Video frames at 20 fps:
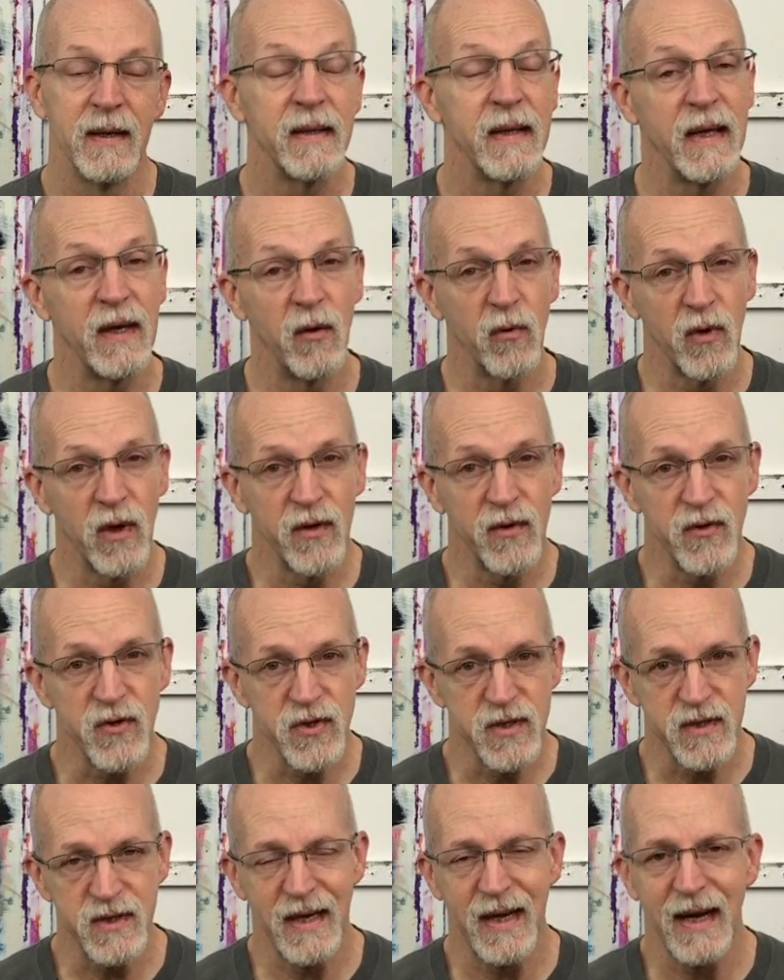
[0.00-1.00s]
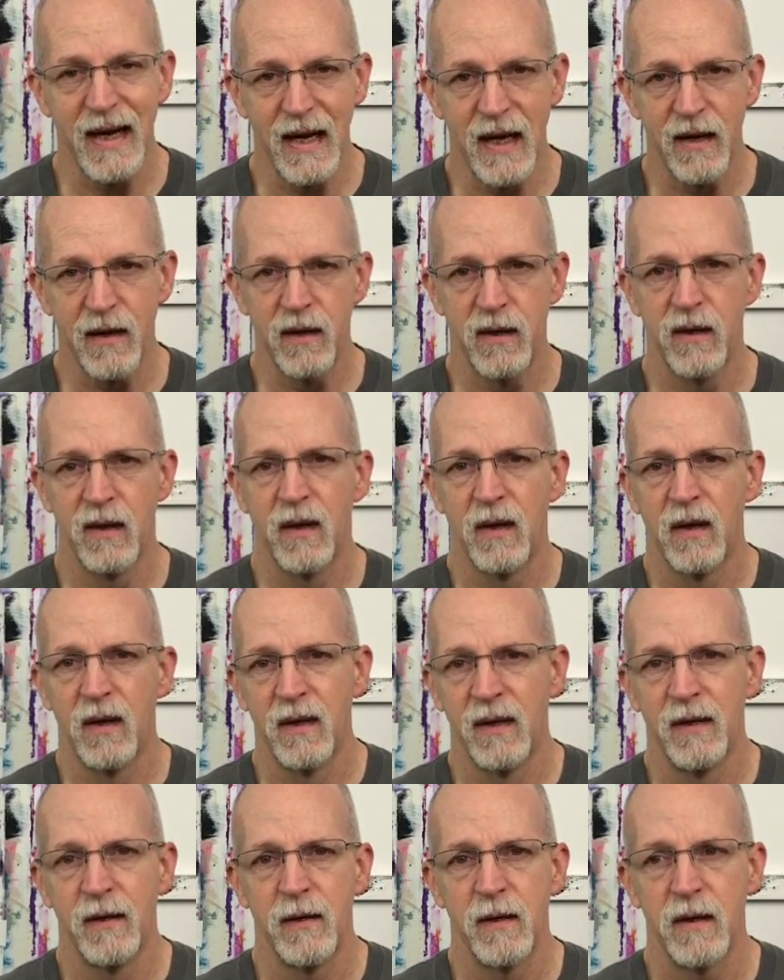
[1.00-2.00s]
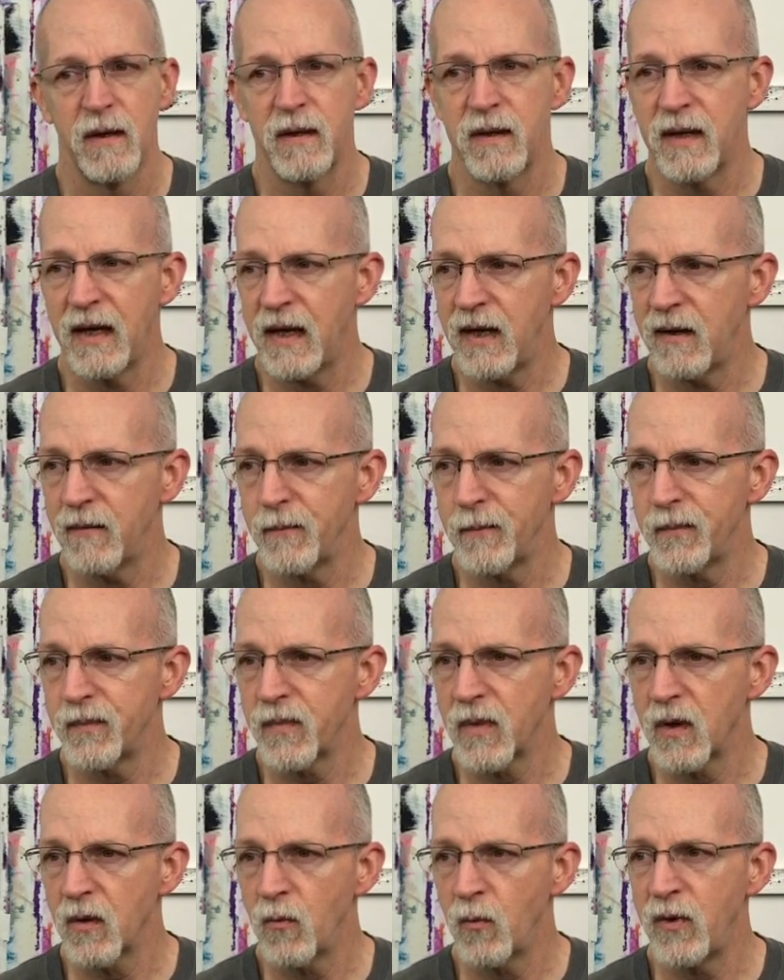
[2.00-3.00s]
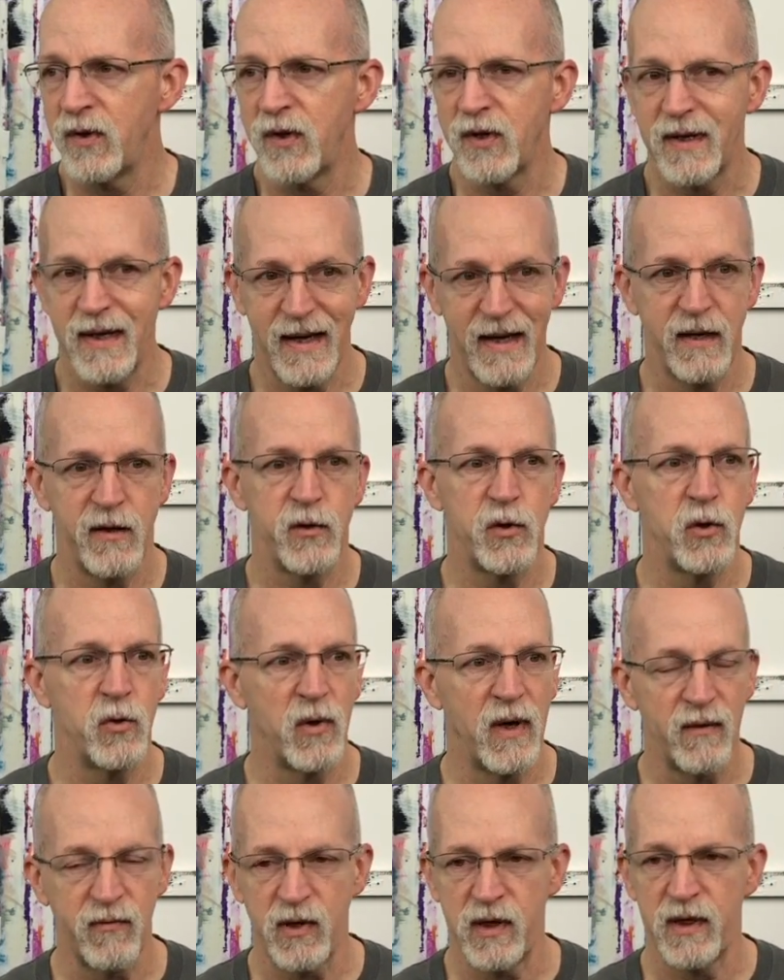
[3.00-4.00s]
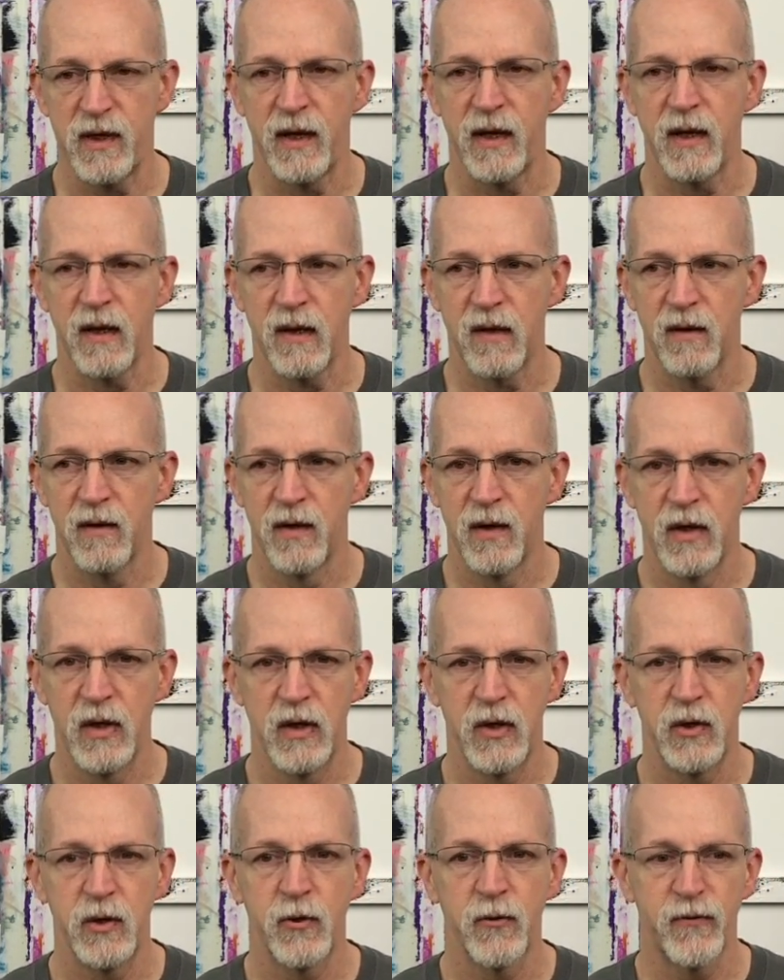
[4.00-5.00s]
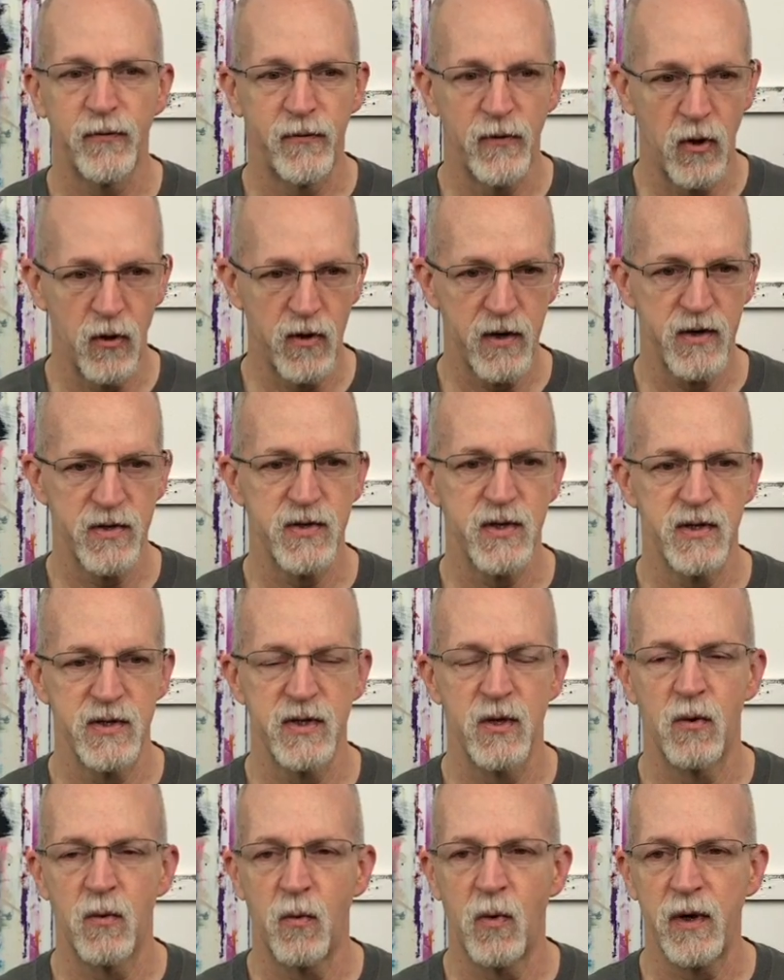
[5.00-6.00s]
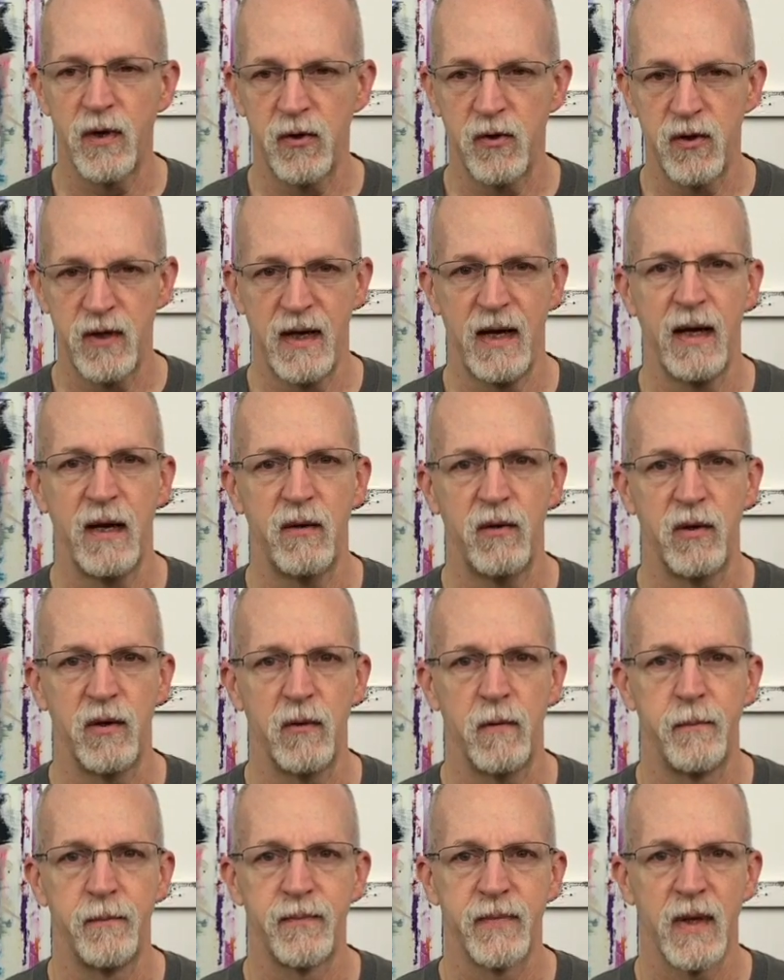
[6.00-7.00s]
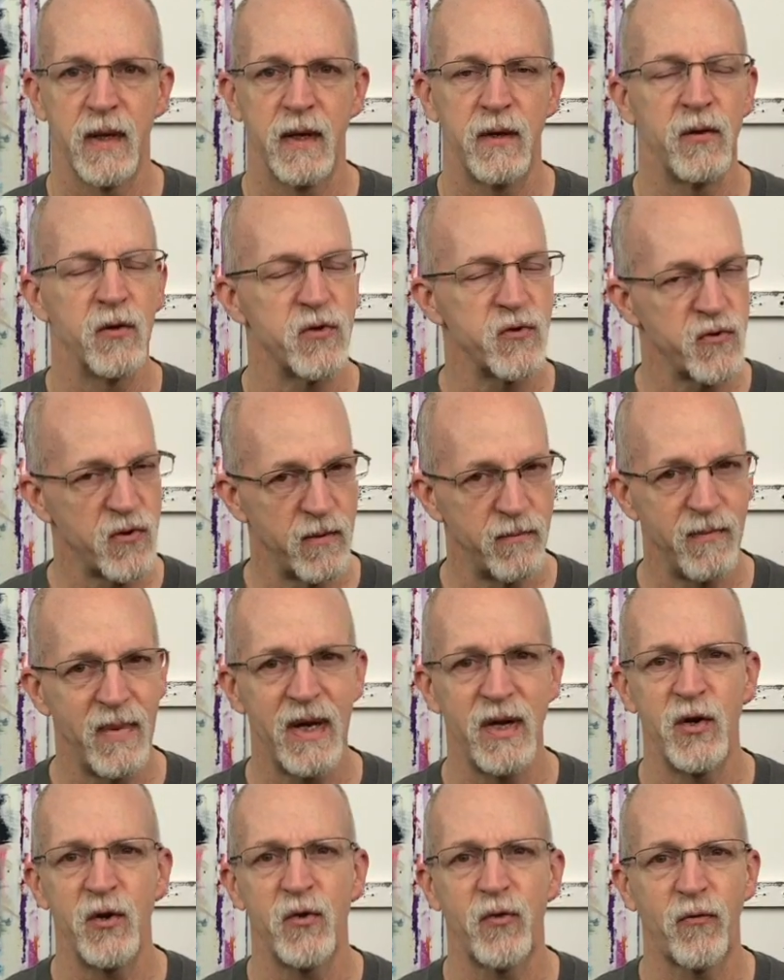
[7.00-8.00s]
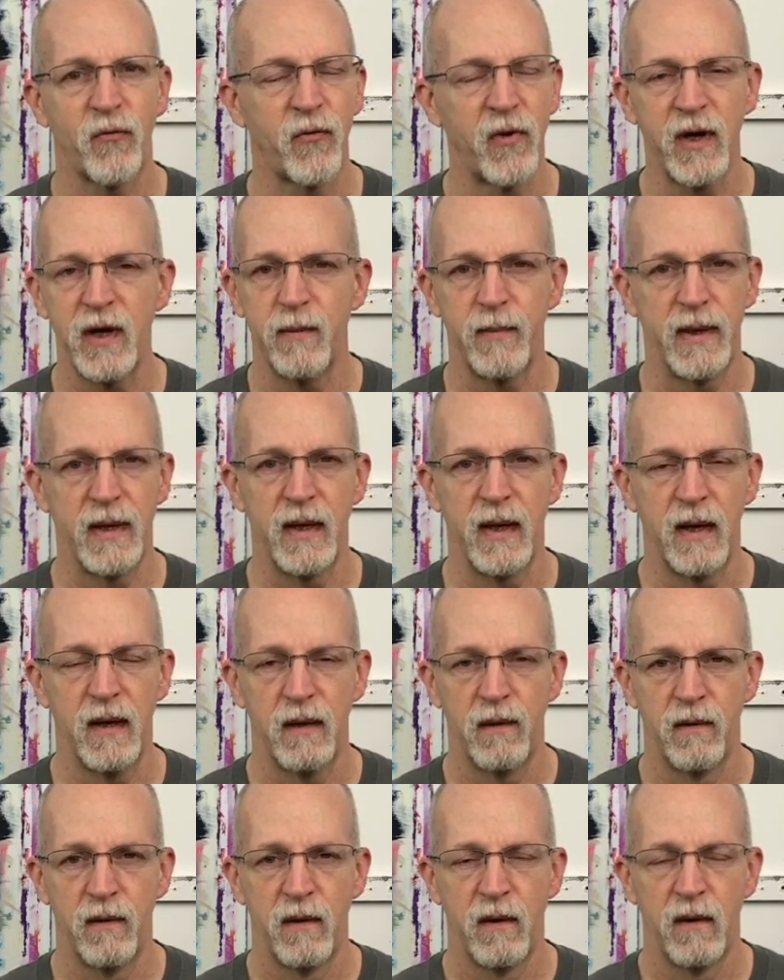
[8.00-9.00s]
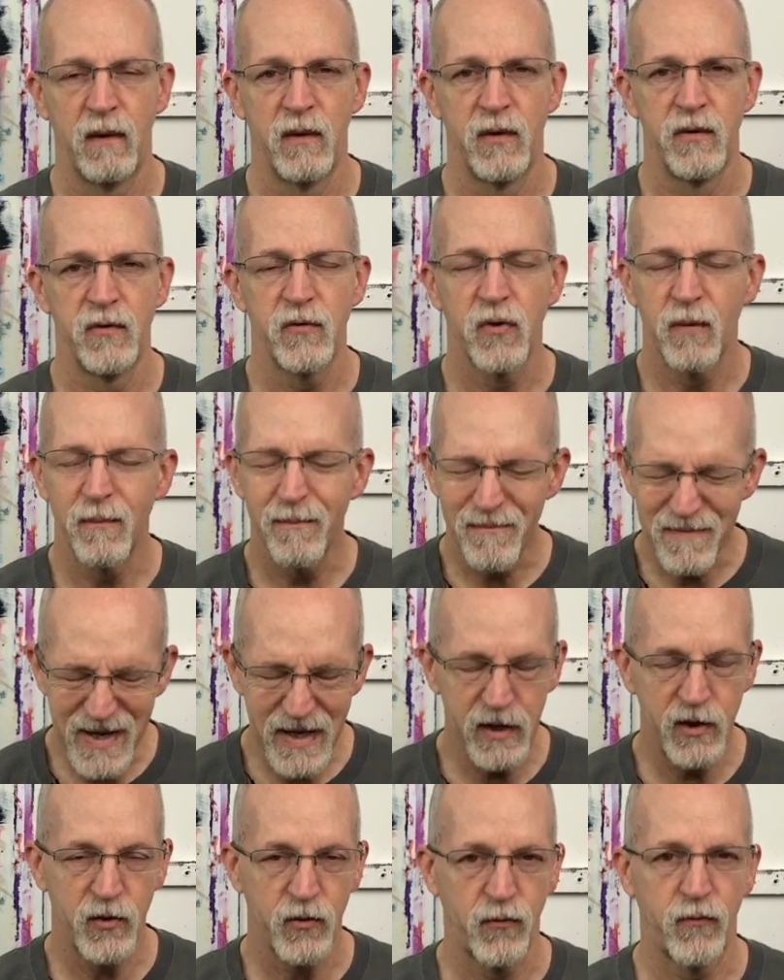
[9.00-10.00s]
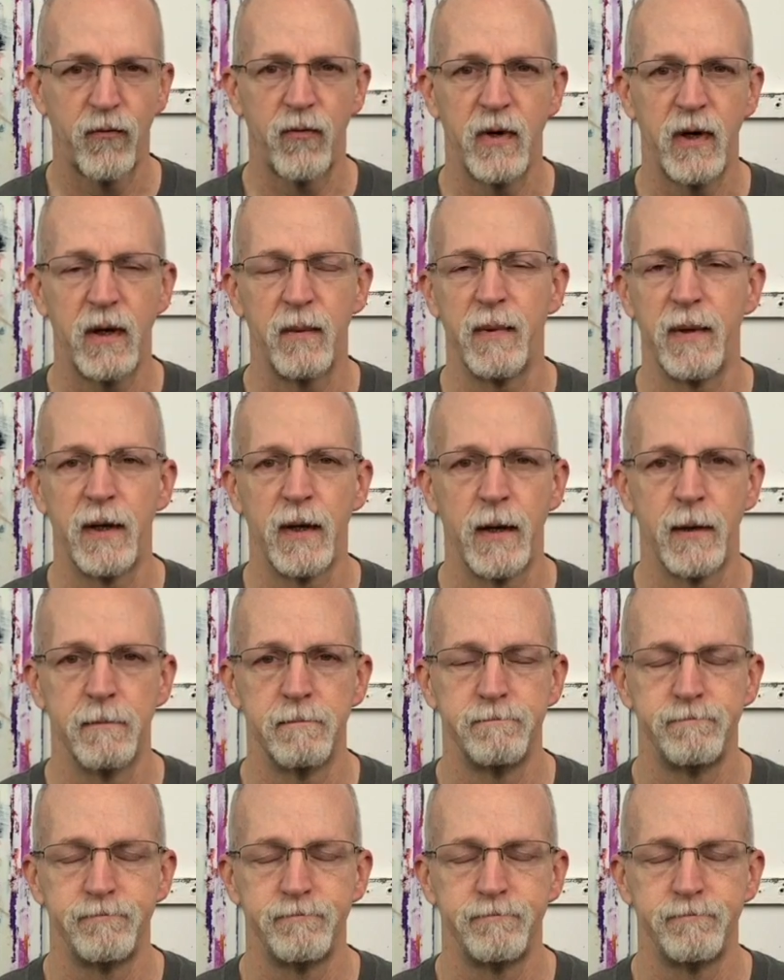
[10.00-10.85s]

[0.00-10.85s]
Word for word: They don't understand that when you can't do everything, your focus is on what you can do. And there's tremendous freedom in that. Tremendous freedom in that.